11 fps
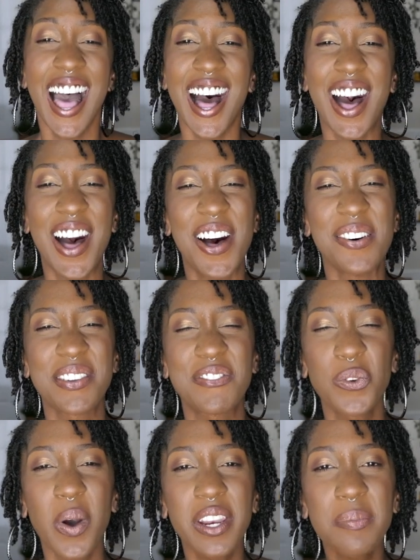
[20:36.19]
If
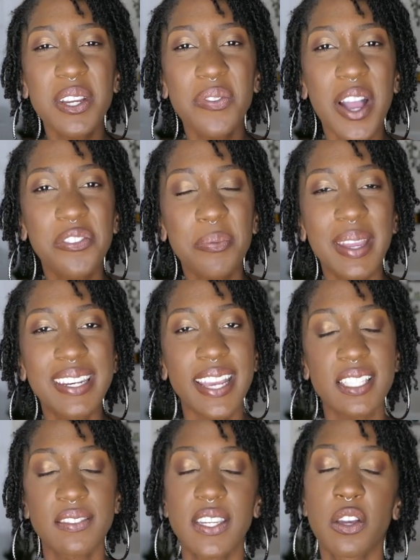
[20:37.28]
you want to be around for my
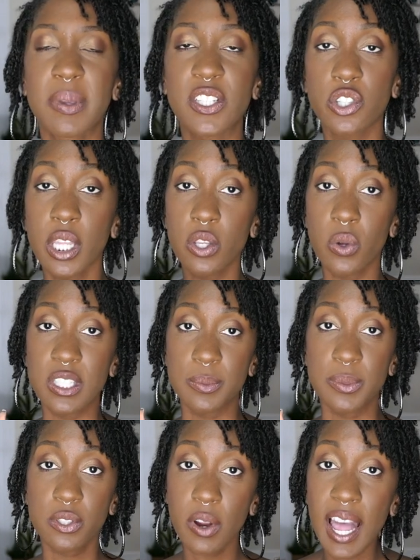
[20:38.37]
next video, make sure that you are
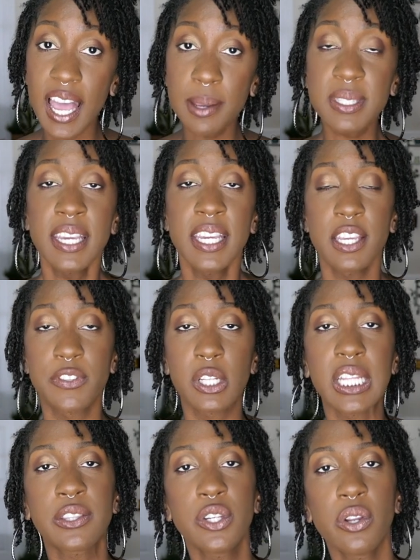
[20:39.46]
subscribed. If you
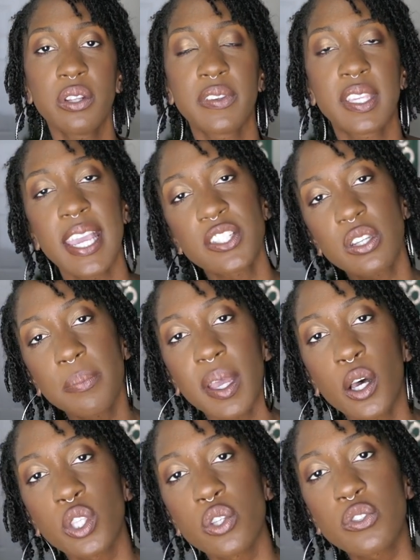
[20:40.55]
click the notification
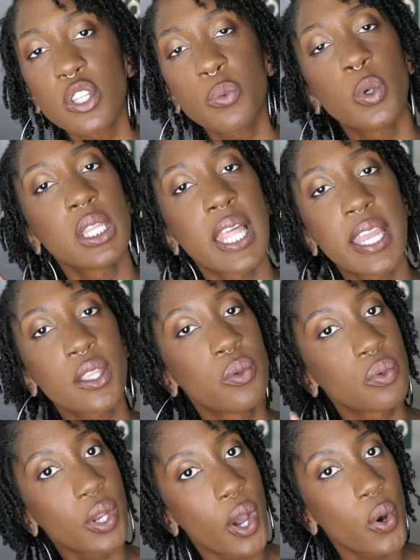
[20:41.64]
bell, YouTube will let you
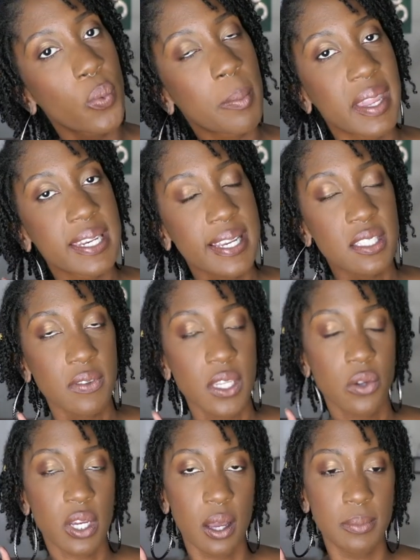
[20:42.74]
know when my next
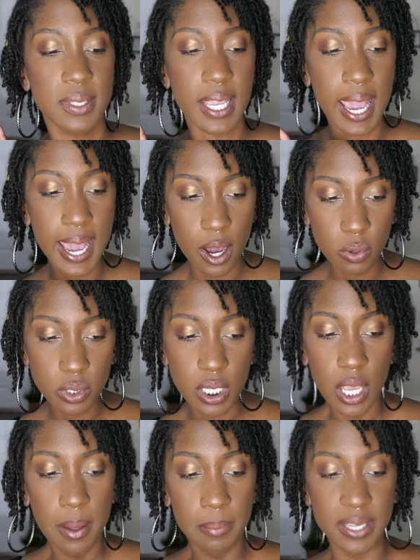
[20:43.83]
video comes out.
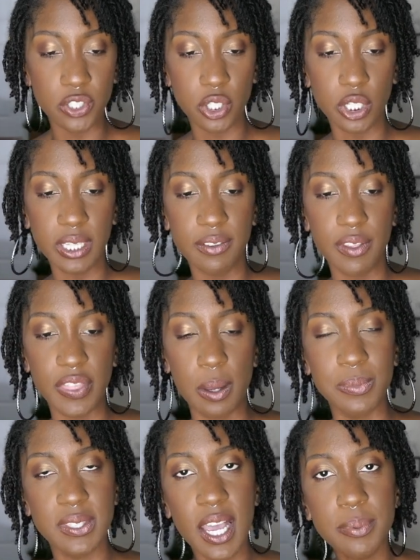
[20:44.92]
Make sure to leave a
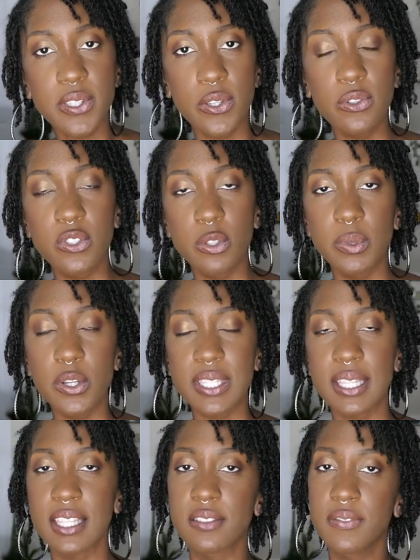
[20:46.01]
thumbs up so YouTube knows
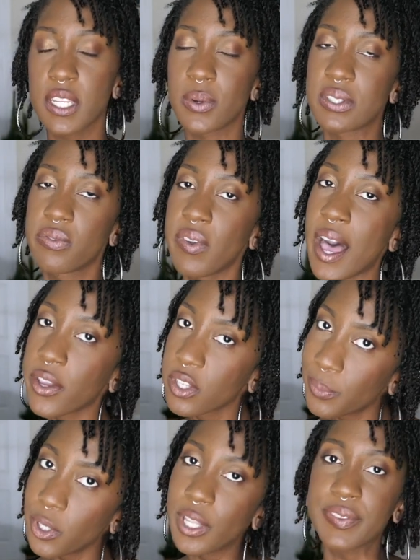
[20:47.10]
that this video is
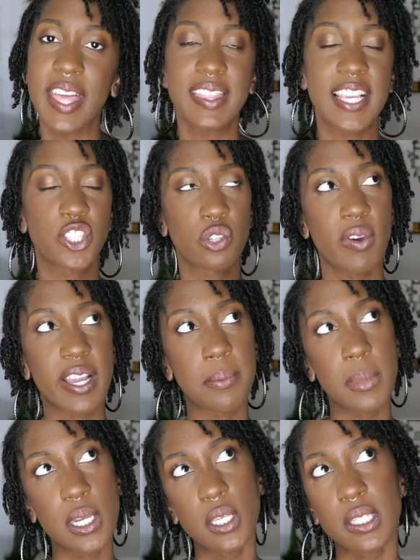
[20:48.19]
valuable and that they should
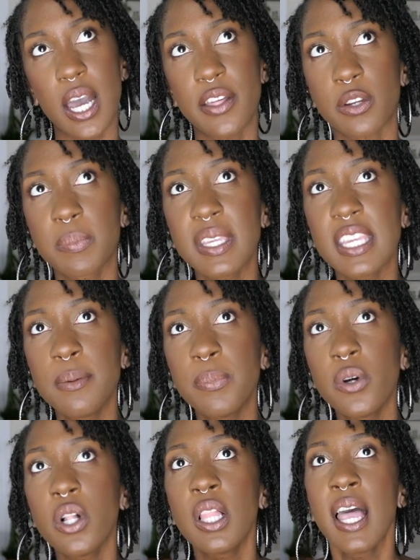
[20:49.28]
recommend it to other
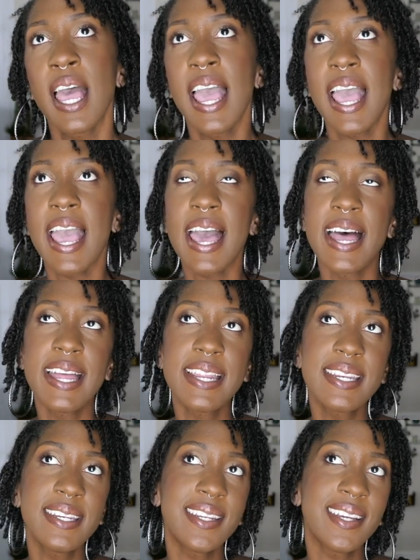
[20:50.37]
people.
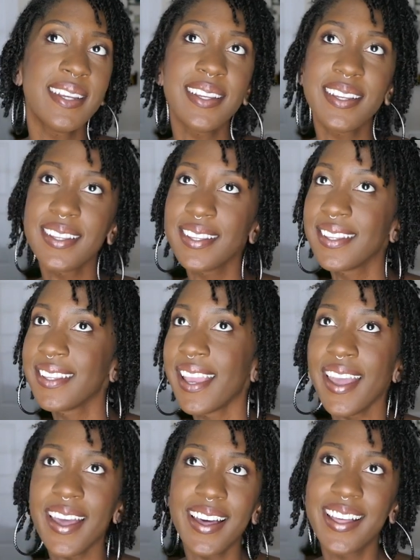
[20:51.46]
And
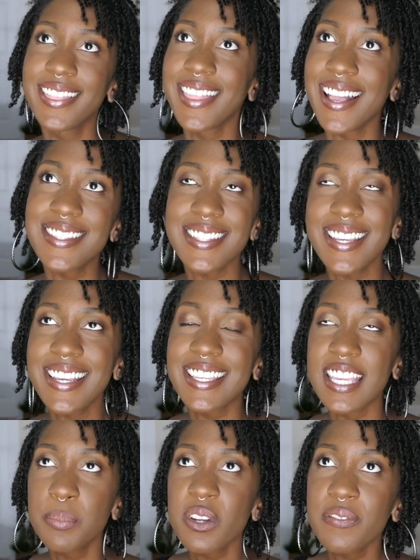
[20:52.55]
yeah, that's it.
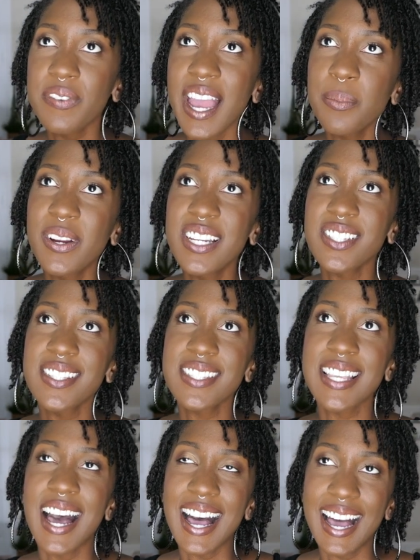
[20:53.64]
Keep your
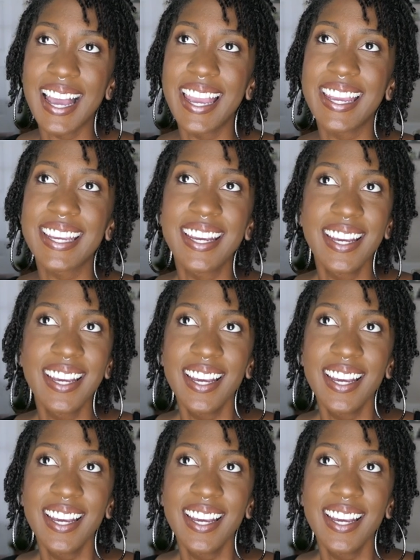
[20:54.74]
vibrations high.